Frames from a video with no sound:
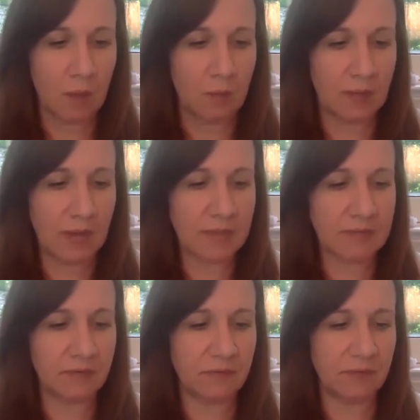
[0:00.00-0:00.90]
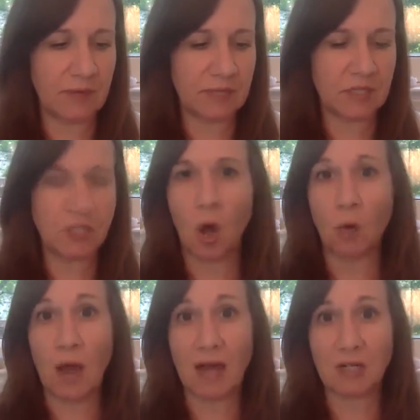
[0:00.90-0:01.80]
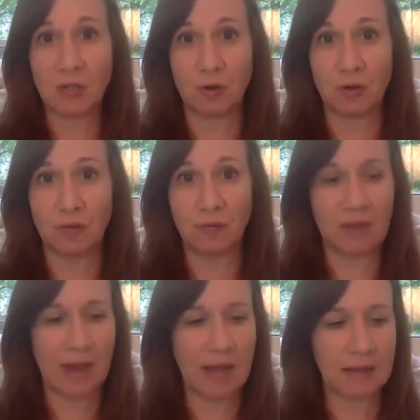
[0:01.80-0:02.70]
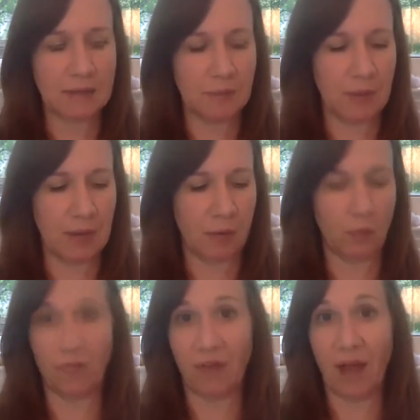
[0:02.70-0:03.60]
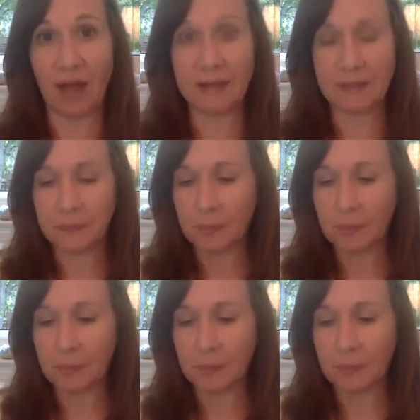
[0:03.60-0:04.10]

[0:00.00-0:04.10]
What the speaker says: because of it's so natural. It hasn't been refined.